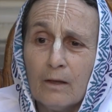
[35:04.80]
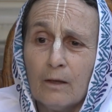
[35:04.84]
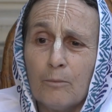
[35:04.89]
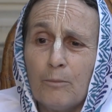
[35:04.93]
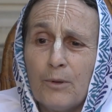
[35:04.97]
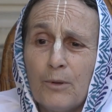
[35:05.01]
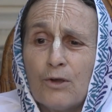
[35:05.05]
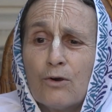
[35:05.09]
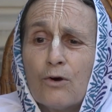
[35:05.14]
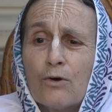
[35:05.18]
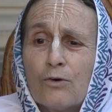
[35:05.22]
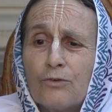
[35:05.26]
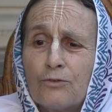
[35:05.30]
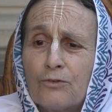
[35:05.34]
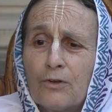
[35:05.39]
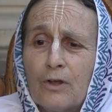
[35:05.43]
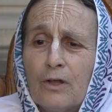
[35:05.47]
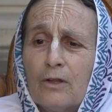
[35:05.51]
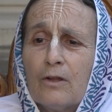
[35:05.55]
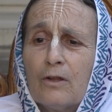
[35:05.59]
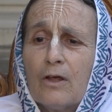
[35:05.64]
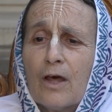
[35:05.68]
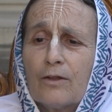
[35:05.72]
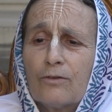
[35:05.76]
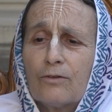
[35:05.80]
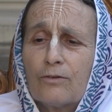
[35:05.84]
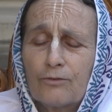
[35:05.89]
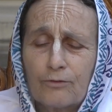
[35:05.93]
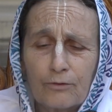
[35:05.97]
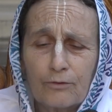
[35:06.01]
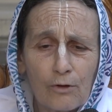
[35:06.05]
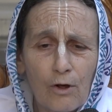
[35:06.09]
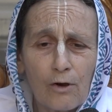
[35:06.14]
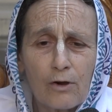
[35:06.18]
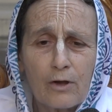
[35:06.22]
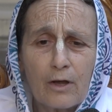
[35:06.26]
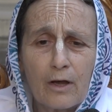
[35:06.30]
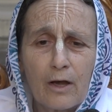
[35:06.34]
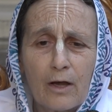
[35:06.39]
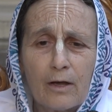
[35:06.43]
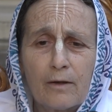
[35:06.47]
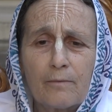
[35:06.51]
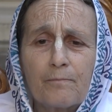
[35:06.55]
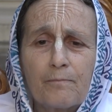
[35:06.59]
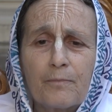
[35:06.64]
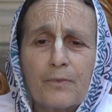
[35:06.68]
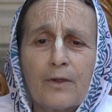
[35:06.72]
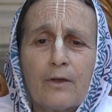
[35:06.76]
Because in that
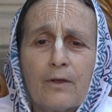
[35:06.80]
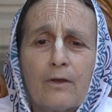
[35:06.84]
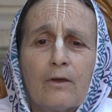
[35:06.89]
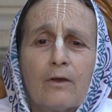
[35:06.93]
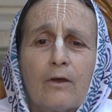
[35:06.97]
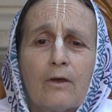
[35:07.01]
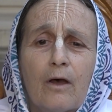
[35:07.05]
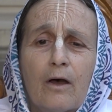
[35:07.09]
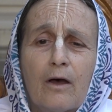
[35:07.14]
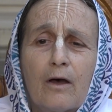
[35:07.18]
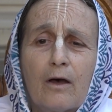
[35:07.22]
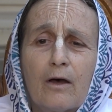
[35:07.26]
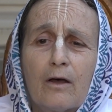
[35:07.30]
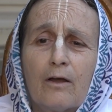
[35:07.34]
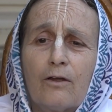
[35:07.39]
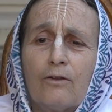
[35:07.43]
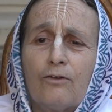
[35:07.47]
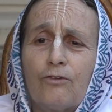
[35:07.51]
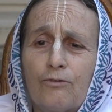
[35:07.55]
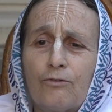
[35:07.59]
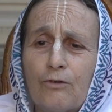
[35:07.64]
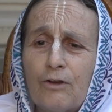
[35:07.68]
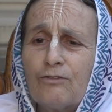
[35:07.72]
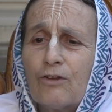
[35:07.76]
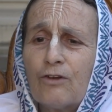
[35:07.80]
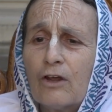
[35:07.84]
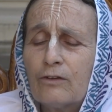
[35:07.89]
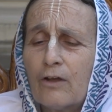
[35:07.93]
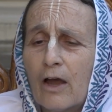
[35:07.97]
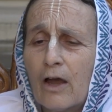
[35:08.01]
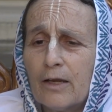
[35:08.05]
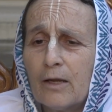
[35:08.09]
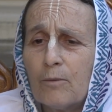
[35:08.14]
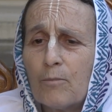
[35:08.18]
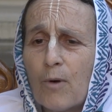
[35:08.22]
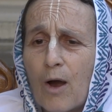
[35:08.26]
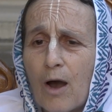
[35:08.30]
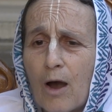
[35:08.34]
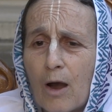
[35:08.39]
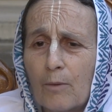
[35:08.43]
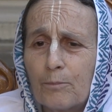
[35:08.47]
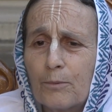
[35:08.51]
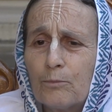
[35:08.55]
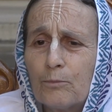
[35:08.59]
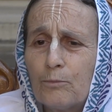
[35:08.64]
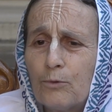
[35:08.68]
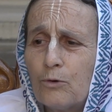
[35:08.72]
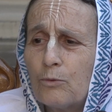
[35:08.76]
sloka, Sri Chaitanya
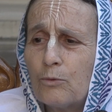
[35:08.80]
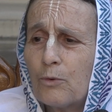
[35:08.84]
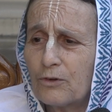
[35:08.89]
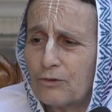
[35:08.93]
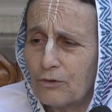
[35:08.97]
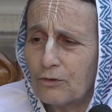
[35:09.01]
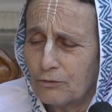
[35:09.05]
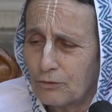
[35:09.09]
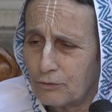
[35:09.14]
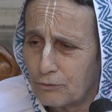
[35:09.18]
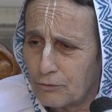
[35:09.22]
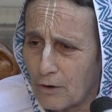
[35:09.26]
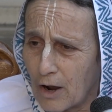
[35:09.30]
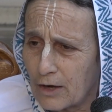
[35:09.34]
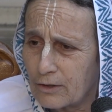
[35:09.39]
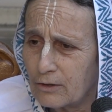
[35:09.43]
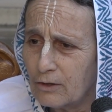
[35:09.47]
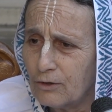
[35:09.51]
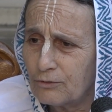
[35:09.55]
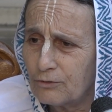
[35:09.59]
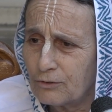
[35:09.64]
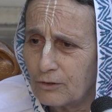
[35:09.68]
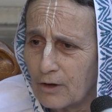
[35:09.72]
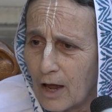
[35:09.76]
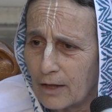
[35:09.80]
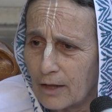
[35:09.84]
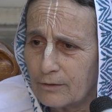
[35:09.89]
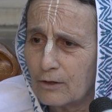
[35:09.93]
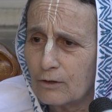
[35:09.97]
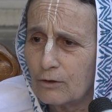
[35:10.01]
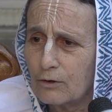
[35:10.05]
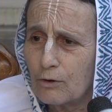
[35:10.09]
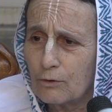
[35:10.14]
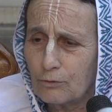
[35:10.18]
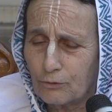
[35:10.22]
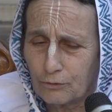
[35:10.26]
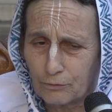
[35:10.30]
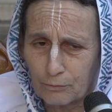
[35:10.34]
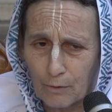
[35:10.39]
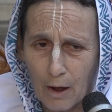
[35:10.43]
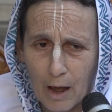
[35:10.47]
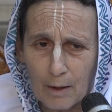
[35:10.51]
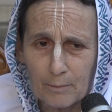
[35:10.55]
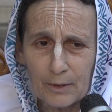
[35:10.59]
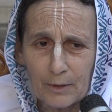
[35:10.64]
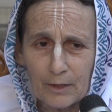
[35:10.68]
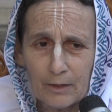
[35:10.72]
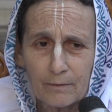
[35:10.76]
Mahaprabhu was instructing Sanatana
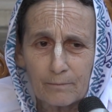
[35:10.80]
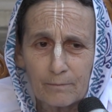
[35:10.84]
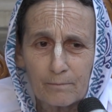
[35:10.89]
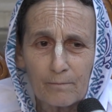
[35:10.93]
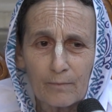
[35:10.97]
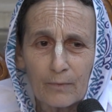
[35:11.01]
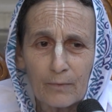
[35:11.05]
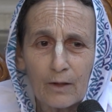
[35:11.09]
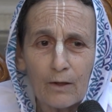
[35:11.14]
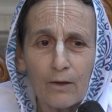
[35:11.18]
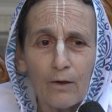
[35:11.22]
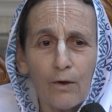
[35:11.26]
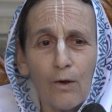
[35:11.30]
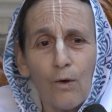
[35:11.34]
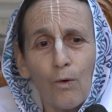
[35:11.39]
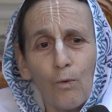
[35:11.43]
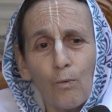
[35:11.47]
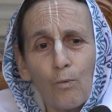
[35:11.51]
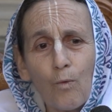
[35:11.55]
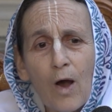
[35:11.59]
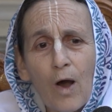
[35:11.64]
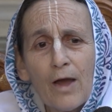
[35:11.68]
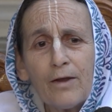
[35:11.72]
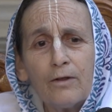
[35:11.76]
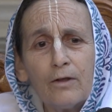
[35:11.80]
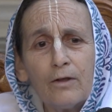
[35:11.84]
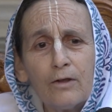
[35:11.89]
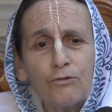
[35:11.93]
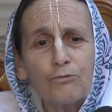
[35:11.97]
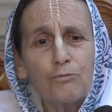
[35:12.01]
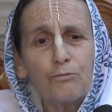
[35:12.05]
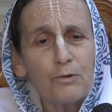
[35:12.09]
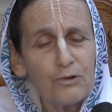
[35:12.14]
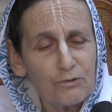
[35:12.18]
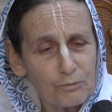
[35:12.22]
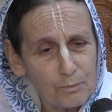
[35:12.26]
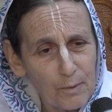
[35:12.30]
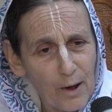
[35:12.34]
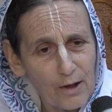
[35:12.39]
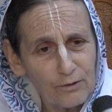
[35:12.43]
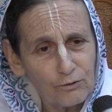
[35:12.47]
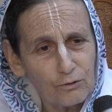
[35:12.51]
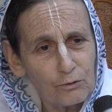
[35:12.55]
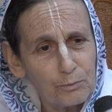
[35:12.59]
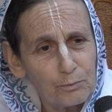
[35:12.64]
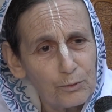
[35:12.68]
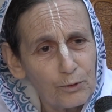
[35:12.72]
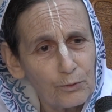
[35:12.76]
Goswami what his
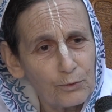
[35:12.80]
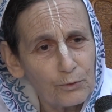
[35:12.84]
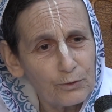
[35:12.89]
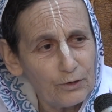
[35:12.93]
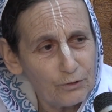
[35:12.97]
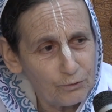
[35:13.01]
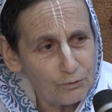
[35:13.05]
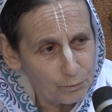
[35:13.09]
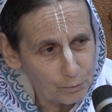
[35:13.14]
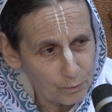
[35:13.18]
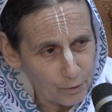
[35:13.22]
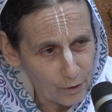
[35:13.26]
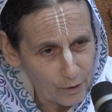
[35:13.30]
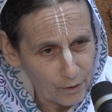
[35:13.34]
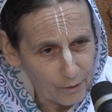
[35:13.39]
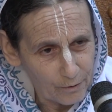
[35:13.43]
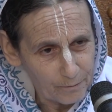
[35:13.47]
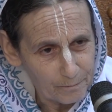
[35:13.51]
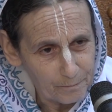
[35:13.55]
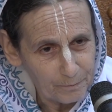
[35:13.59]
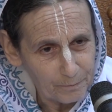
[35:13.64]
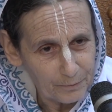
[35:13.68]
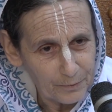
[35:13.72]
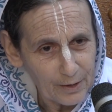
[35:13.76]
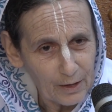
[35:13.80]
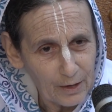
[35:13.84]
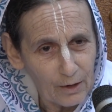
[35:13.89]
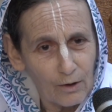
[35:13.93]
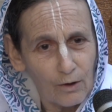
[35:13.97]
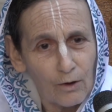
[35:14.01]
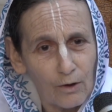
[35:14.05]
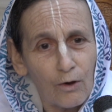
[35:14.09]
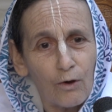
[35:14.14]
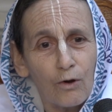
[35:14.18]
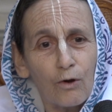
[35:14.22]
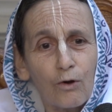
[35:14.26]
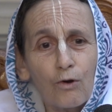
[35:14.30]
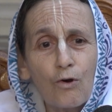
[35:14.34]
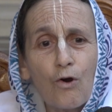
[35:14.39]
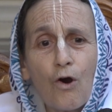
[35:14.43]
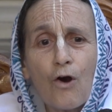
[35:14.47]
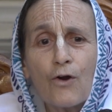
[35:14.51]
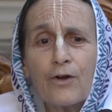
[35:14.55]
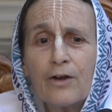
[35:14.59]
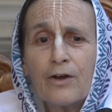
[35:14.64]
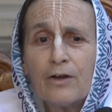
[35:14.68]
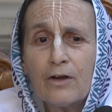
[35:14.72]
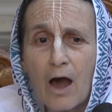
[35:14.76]
responsibilities were.
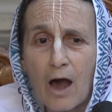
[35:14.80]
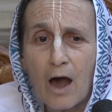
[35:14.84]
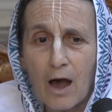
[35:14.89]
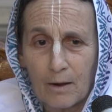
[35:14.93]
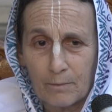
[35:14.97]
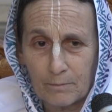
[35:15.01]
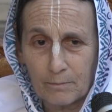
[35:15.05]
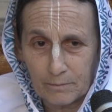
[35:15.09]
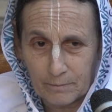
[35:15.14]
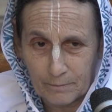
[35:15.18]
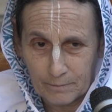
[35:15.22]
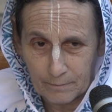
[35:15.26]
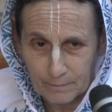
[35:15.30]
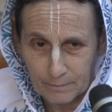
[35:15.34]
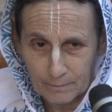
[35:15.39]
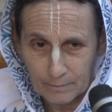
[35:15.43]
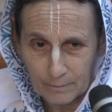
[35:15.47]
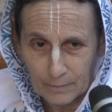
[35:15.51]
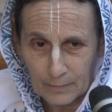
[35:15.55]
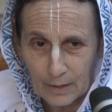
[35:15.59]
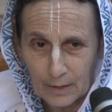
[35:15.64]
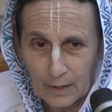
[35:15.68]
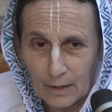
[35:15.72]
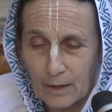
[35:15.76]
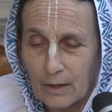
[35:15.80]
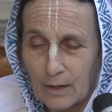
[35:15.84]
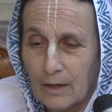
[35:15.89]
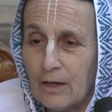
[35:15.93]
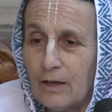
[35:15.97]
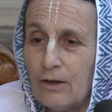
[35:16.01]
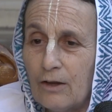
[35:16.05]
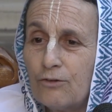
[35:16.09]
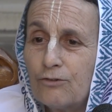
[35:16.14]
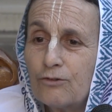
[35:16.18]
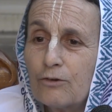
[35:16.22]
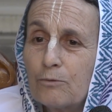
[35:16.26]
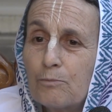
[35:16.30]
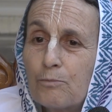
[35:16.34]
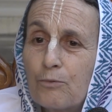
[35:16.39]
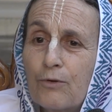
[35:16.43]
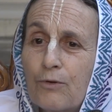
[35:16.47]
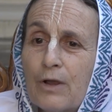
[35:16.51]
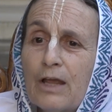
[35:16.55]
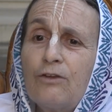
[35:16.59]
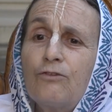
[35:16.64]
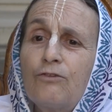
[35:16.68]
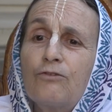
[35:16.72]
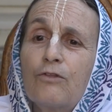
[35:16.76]
Gaura Nam, he should
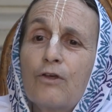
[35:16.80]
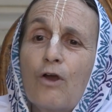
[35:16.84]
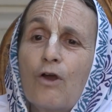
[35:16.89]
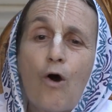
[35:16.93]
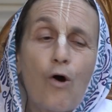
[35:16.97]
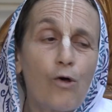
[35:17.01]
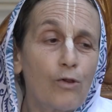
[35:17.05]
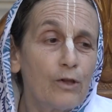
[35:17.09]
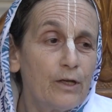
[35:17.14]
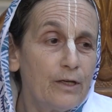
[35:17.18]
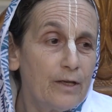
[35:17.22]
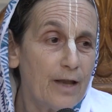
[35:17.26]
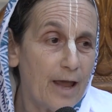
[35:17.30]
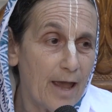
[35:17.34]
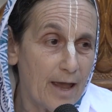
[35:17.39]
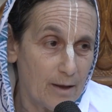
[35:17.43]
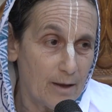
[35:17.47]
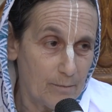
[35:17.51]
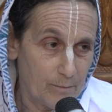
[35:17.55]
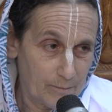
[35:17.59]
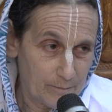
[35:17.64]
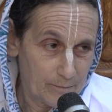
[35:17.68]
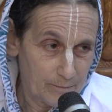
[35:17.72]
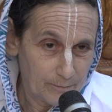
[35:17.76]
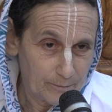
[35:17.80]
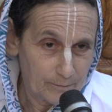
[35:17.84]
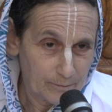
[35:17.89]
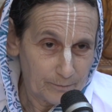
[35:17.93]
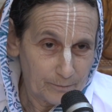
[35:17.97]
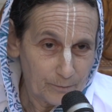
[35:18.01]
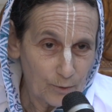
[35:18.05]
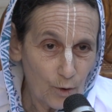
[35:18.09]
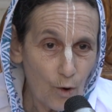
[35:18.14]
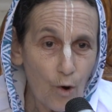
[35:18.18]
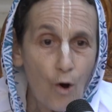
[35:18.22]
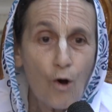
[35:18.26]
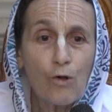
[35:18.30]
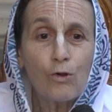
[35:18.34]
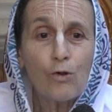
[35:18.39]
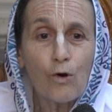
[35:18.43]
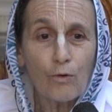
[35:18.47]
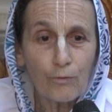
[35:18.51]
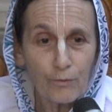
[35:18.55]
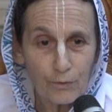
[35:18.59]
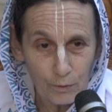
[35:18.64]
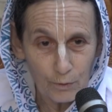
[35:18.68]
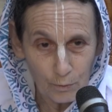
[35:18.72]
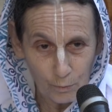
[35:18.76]
preach the holy name all
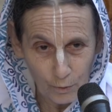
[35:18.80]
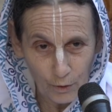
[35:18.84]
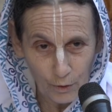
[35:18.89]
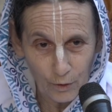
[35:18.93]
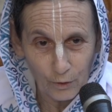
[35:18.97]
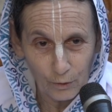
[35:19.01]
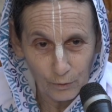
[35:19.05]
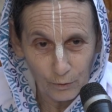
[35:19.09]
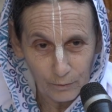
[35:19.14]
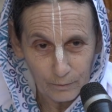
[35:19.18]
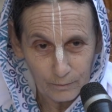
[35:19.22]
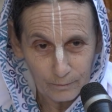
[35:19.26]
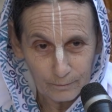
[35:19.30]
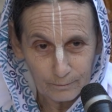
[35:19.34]
over the world.